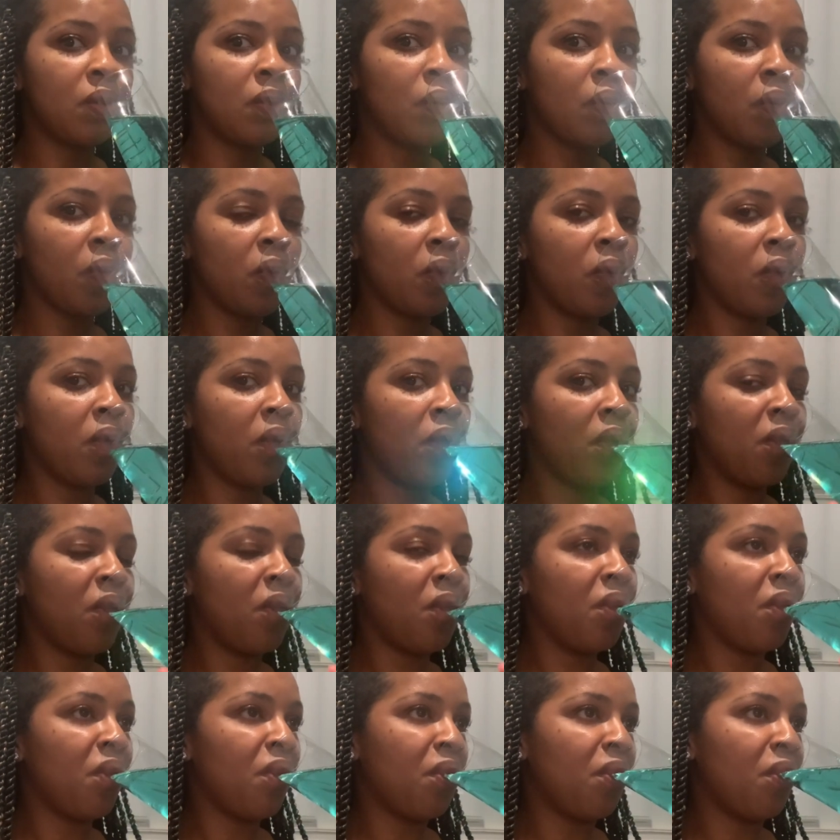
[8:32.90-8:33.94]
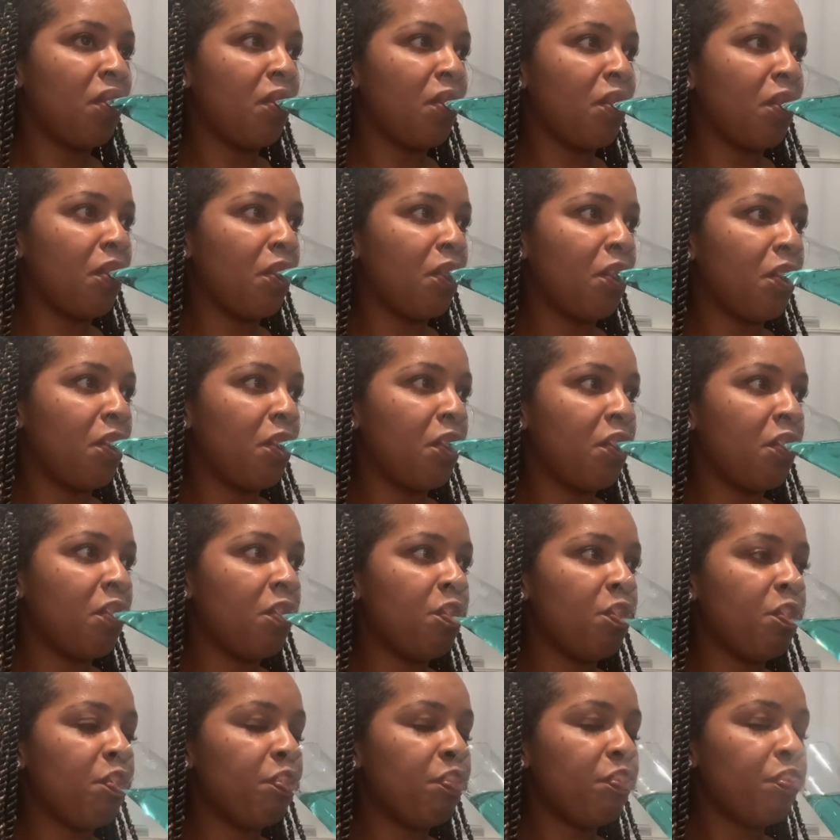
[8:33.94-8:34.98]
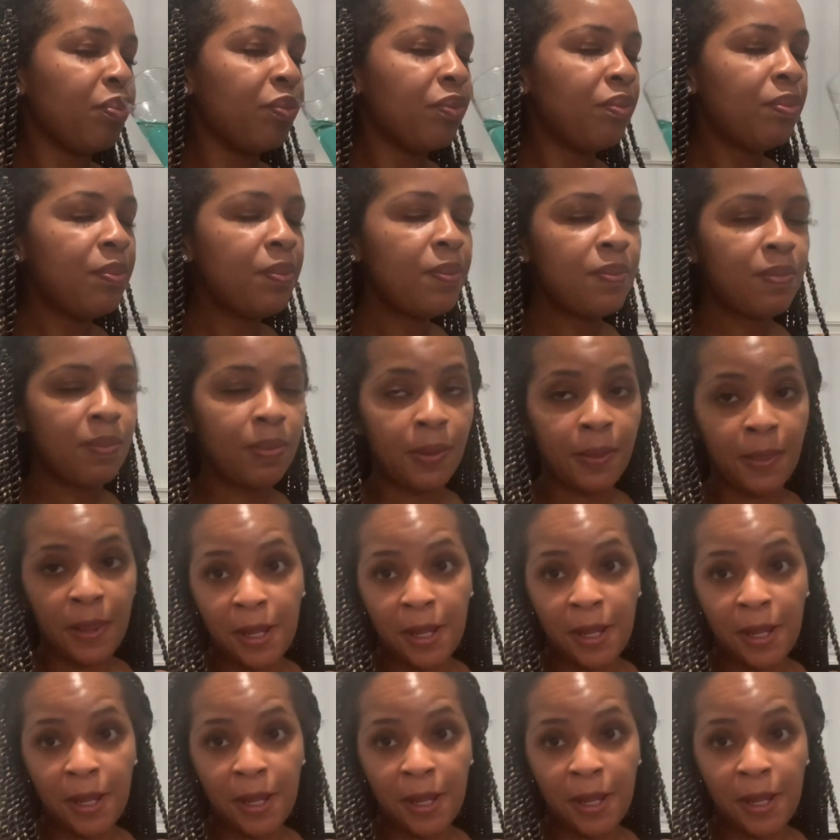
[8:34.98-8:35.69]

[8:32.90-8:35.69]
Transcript: No one is speaking in this clip.